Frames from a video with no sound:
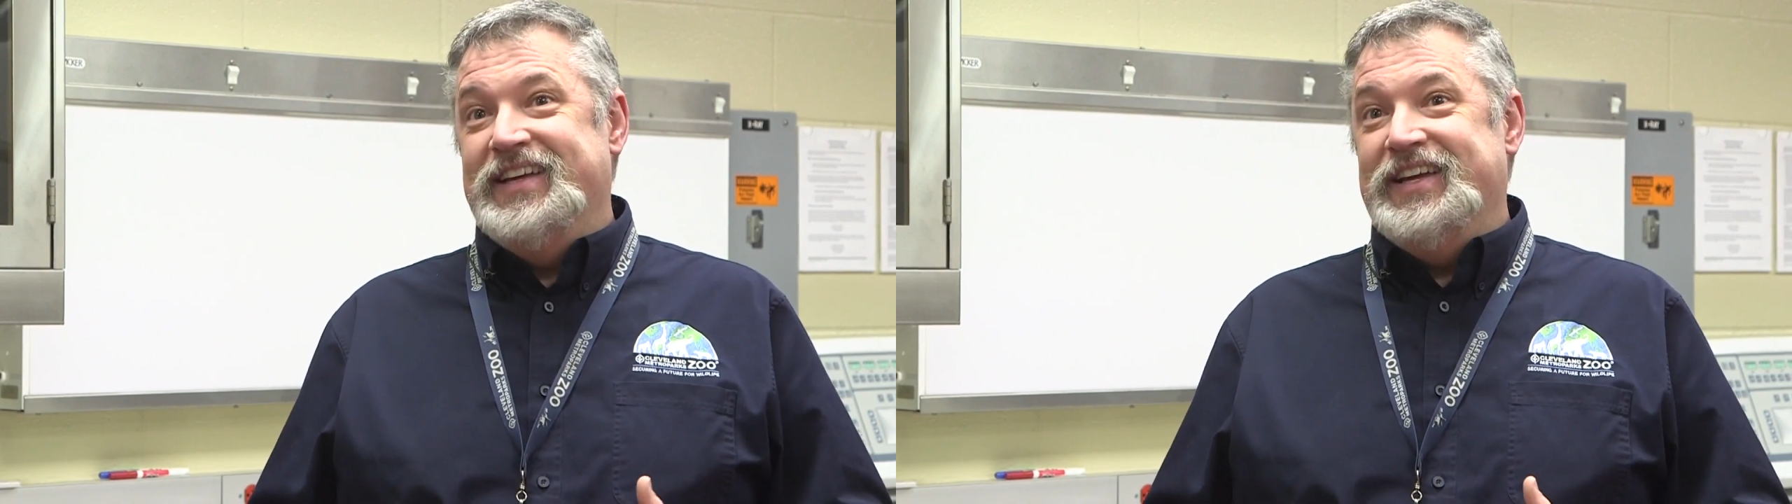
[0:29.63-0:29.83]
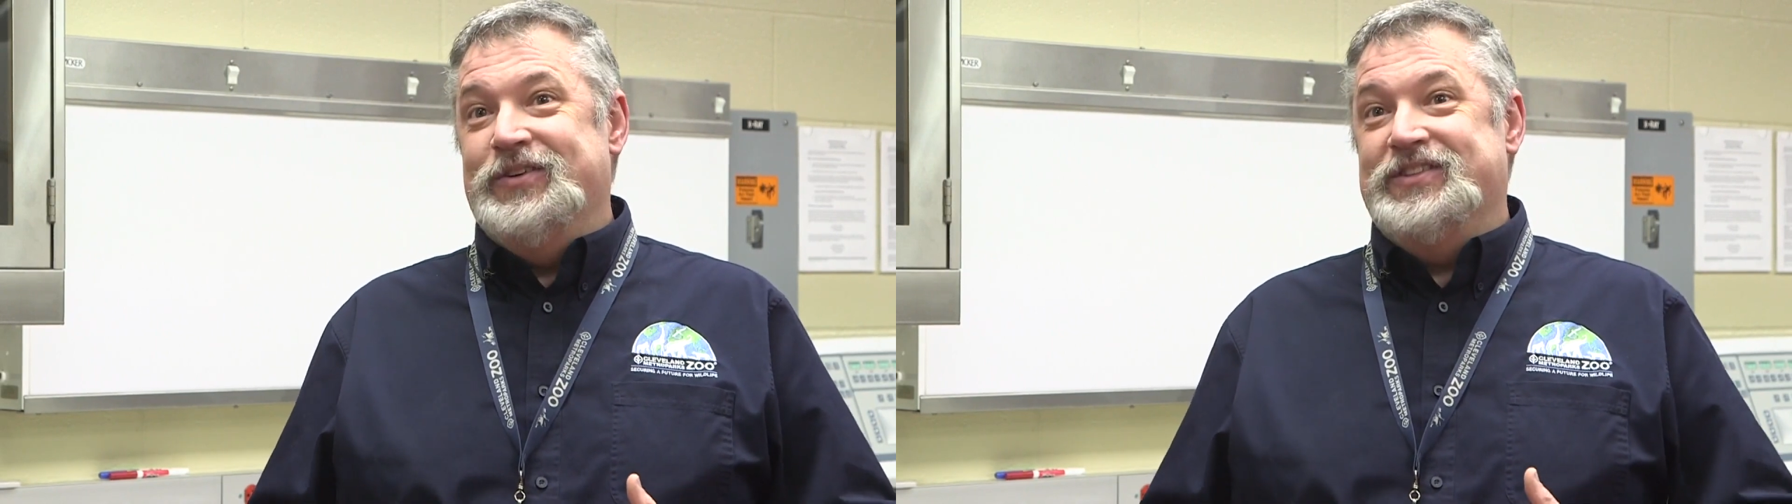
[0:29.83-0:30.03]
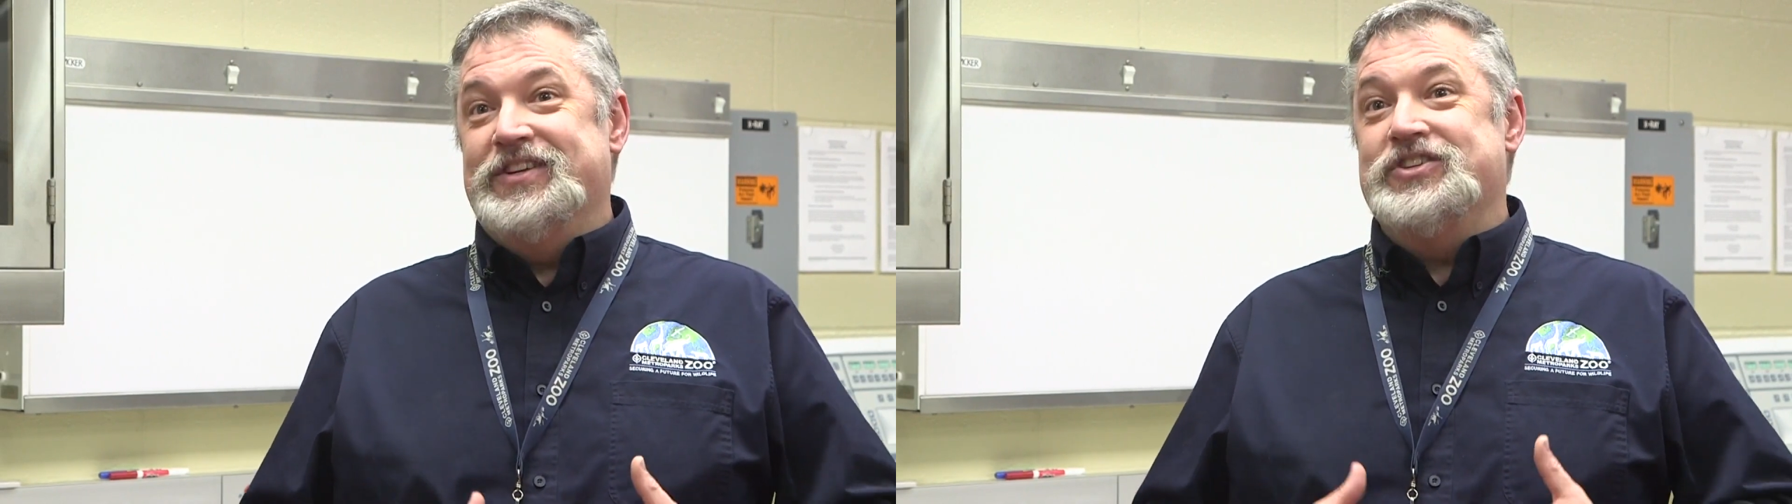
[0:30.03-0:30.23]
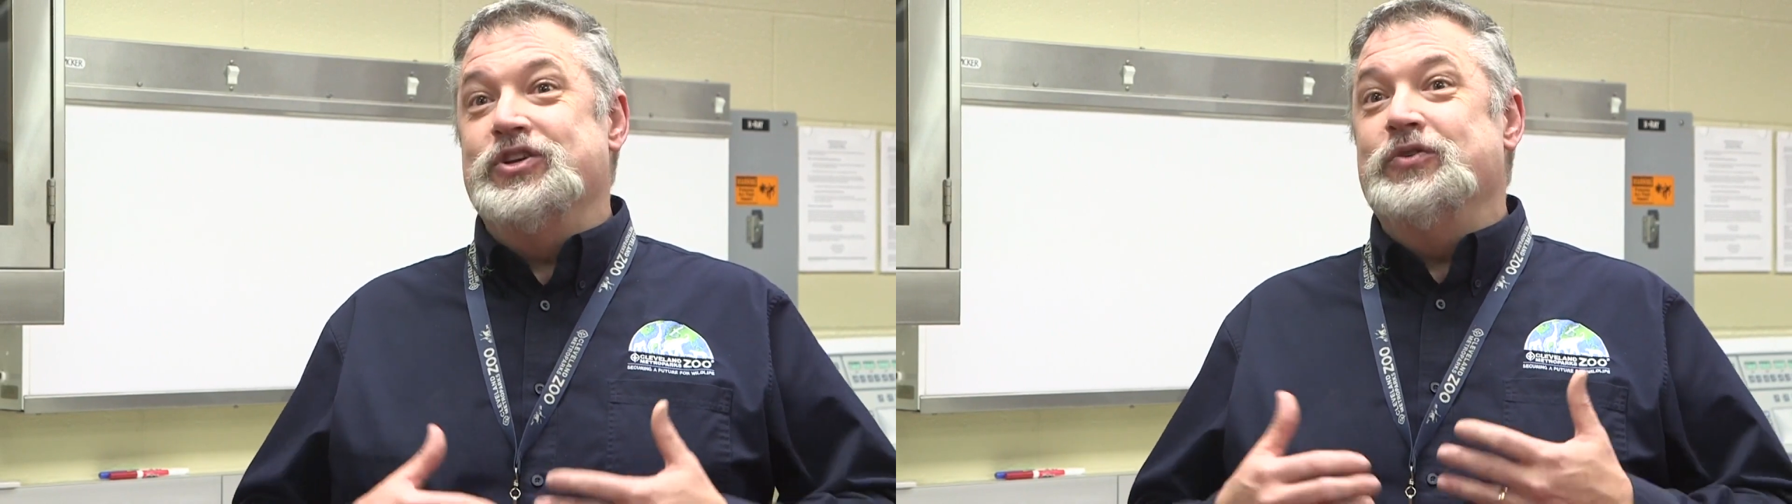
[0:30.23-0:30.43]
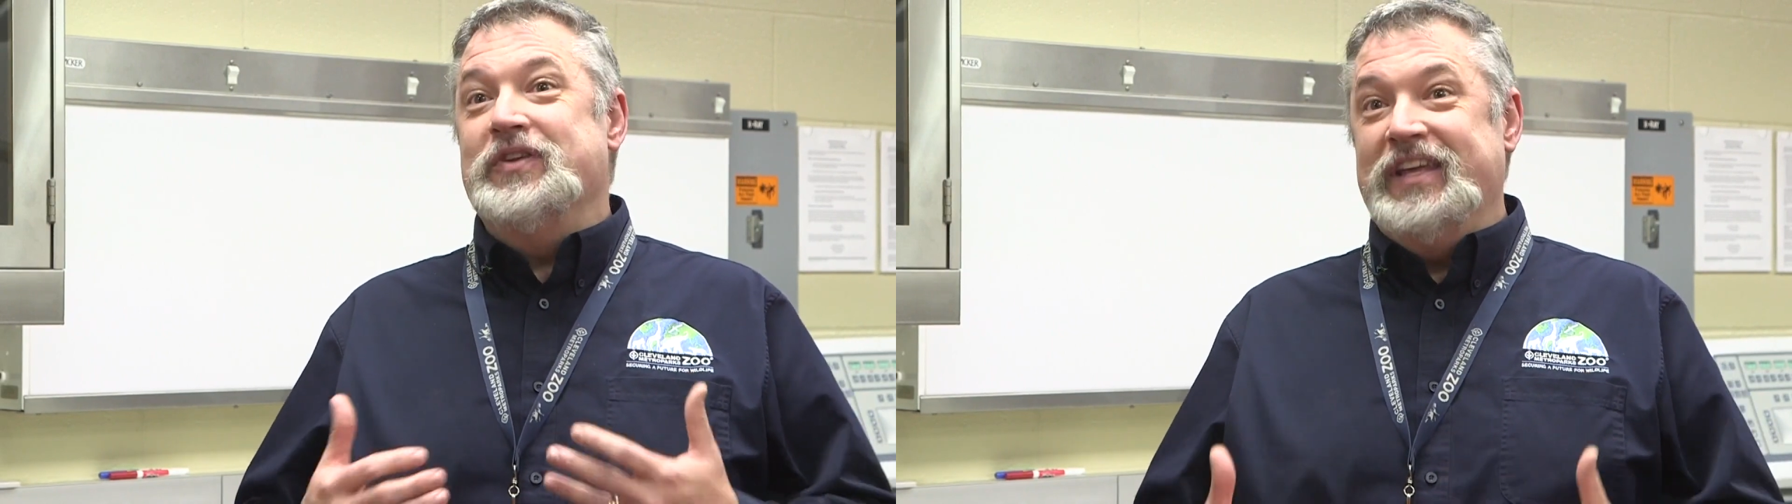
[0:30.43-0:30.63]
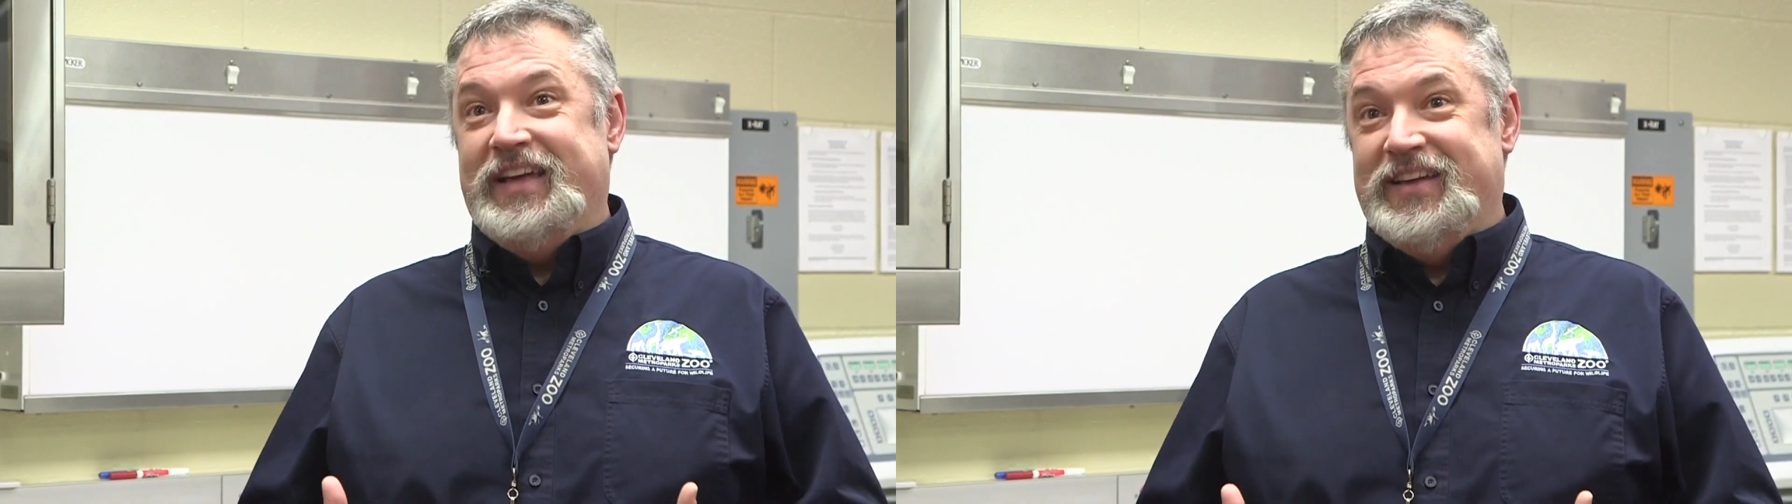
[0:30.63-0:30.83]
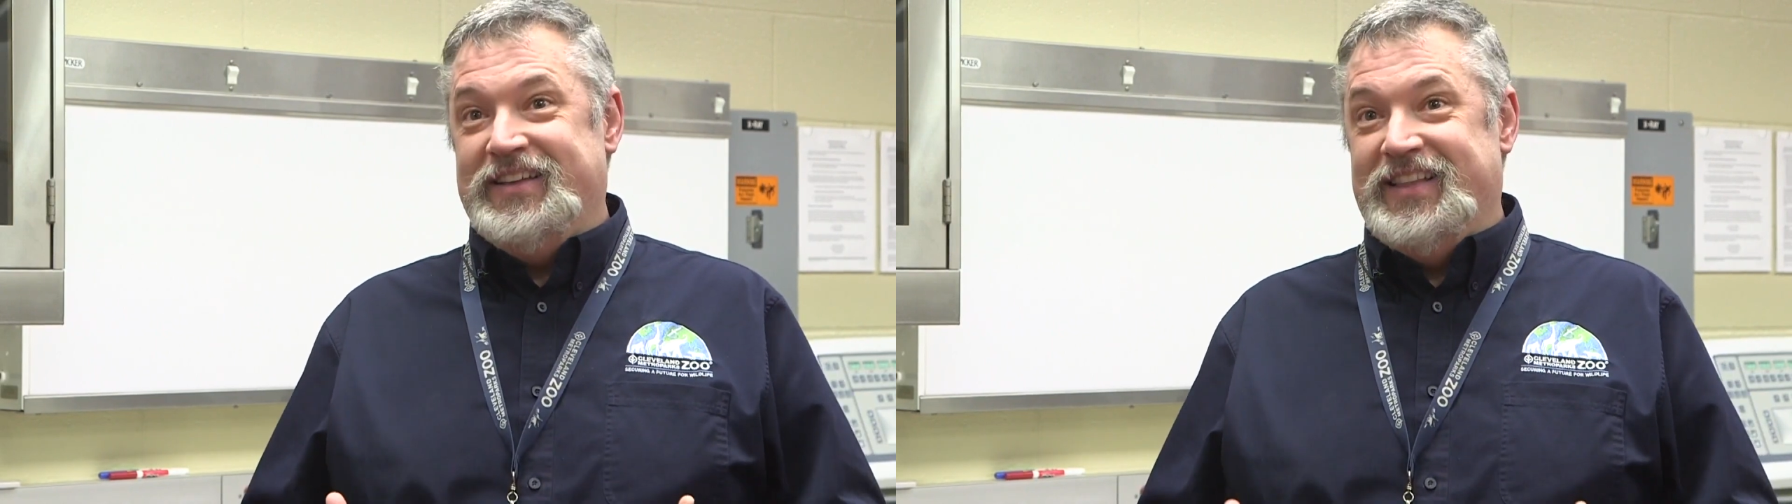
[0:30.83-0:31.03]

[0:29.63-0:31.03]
you know, it's such a unique